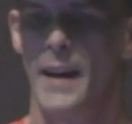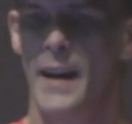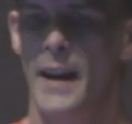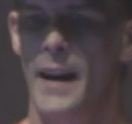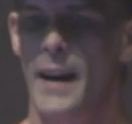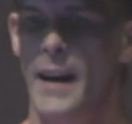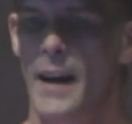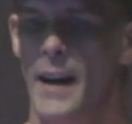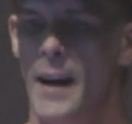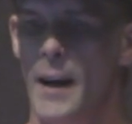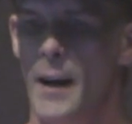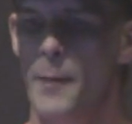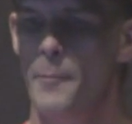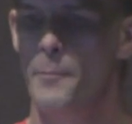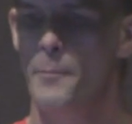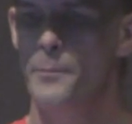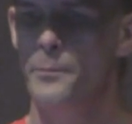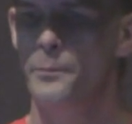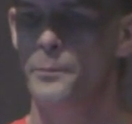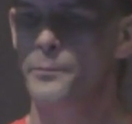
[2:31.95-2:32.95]

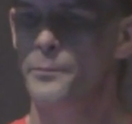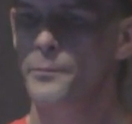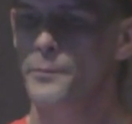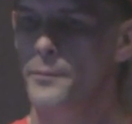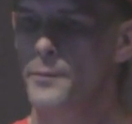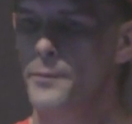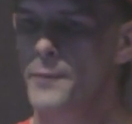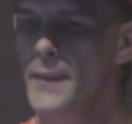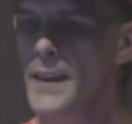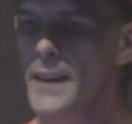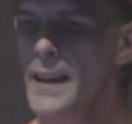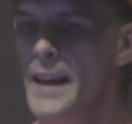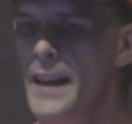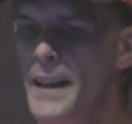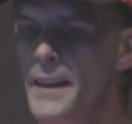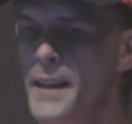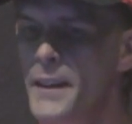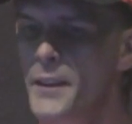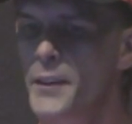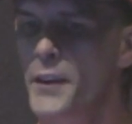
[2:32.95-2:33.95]
Um,
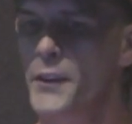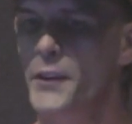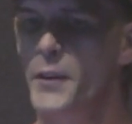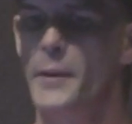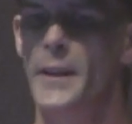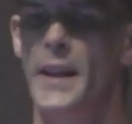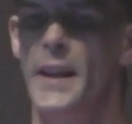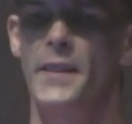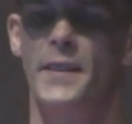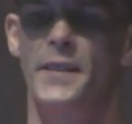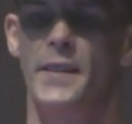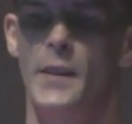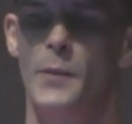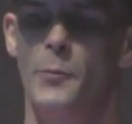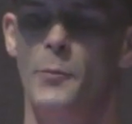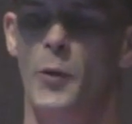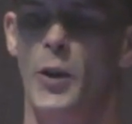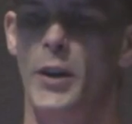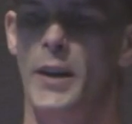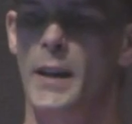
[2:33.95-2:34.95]
and there's also another
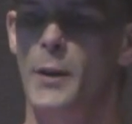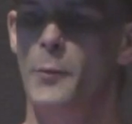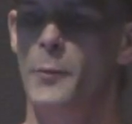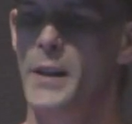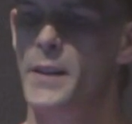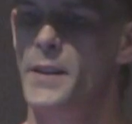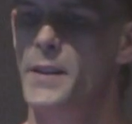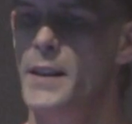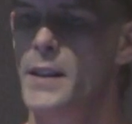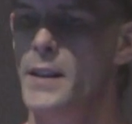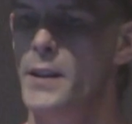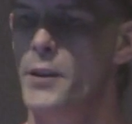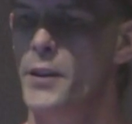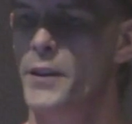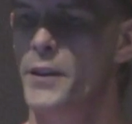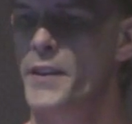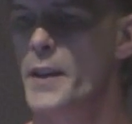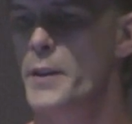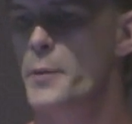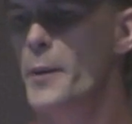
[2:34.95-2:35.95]
team working with the New
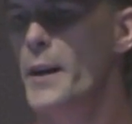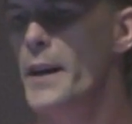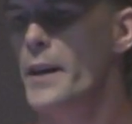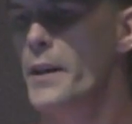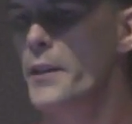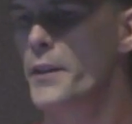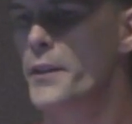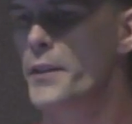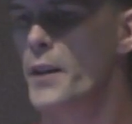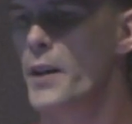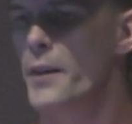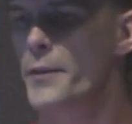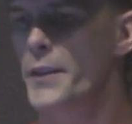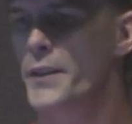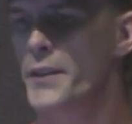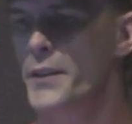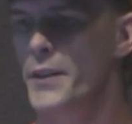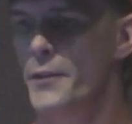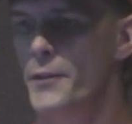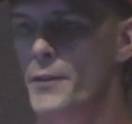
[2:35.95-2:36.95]
South Wales
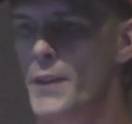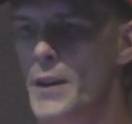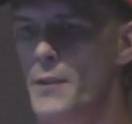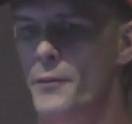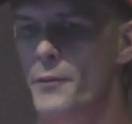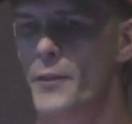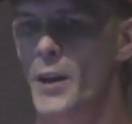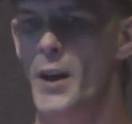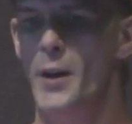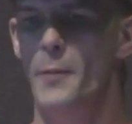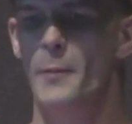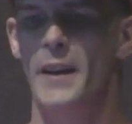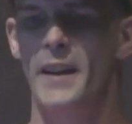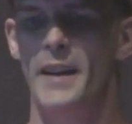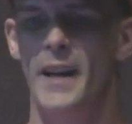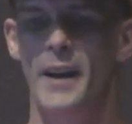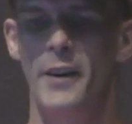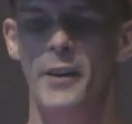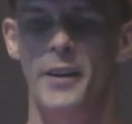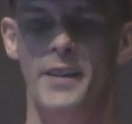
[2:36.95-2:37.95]
Office of Environment
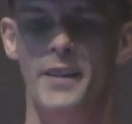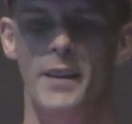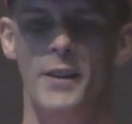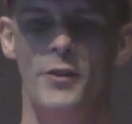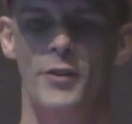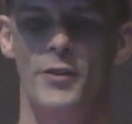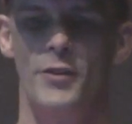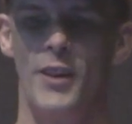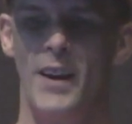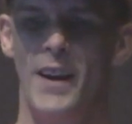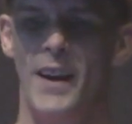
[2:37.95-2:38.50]
and Heritage,